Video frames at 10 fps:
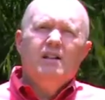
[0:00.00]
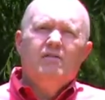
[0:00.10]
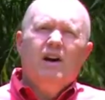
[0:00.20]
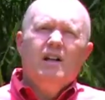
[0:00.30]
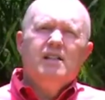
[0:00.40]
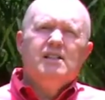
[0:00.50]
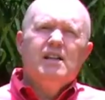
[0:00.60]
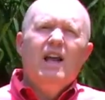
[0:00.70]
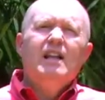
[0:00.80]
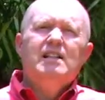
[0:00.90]
defined
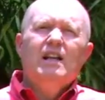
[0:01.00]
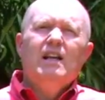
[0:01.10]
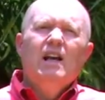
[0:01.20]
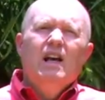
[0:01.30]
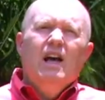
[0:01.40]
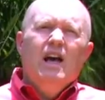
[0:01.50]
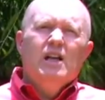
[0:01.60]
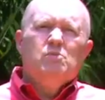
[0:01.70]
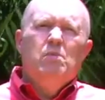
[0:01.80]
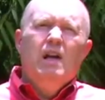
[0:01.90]
insanity
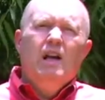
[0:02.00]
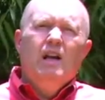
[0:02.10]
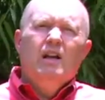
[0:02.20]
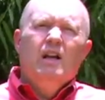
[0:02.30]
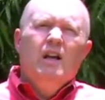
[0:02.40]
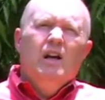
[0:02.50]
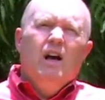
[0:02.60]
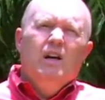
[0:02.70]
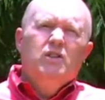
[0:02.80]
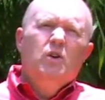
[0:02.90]
as being
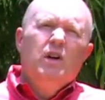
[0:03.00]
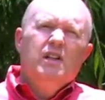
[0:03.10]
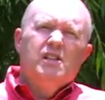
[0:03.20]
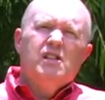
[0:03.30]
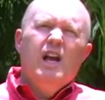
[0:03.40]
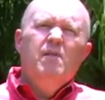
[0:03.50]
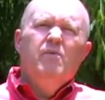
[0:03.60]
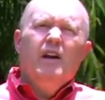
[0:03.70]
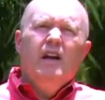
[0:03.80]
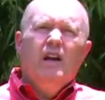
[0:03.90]
uh, doing the same
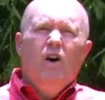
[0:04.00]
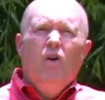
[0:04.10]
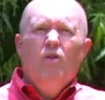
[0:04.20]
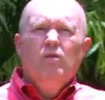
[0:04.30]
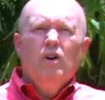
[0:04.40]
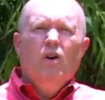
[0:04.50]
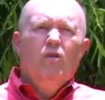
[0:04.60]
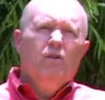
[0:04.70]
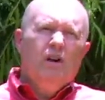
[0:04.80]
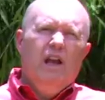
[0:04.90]
thing over and
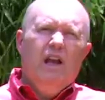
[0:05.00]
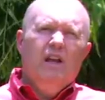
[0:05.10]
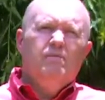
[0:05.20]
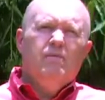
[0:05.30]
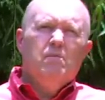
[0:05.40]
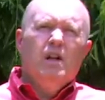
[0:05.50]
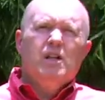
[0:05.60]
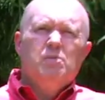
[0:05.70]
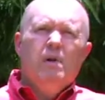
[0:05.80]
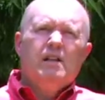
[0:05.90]
over again, but
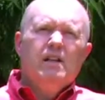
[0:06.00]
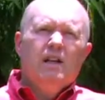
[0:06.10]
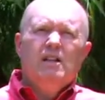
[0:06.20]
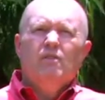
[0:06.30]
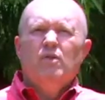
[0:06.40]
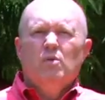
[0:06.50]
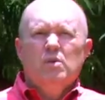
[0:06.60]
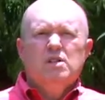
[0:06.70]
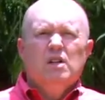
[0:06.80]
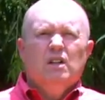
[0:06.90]
expecting a different
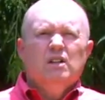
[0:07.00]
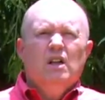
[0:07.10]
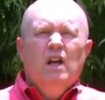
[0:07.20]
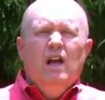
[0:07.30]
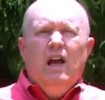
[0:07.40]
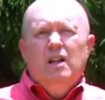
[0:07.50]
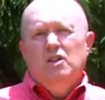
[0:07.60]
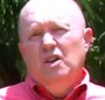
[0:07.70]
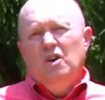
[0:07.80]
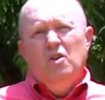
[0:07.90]
result. And
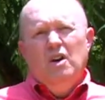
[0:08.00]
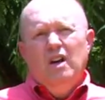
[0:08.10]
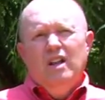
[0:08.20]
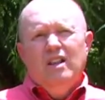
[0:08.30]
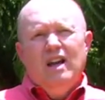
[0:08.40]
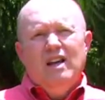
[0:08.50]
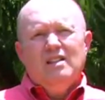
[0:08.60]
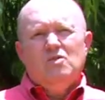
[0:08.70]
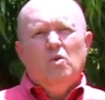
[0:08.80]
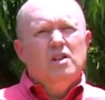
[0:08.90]
you know,
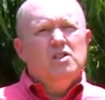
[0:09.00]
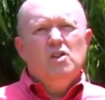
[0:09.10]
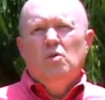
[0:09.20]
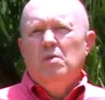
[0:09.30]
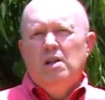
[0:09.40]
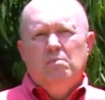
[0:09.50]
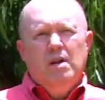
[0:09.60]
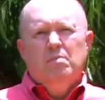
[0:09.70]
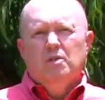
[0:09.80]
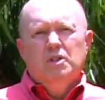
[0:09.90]
that's what so many
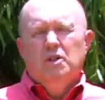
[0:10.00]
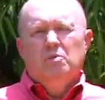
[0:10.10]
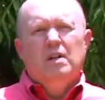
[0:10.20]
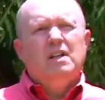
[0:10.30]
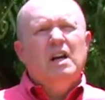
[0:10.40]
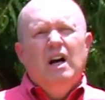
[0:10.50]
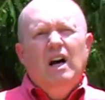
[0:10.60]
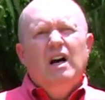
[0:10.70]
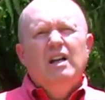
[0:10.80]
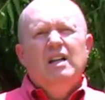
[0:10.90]
people do. But
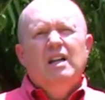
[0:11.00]
God,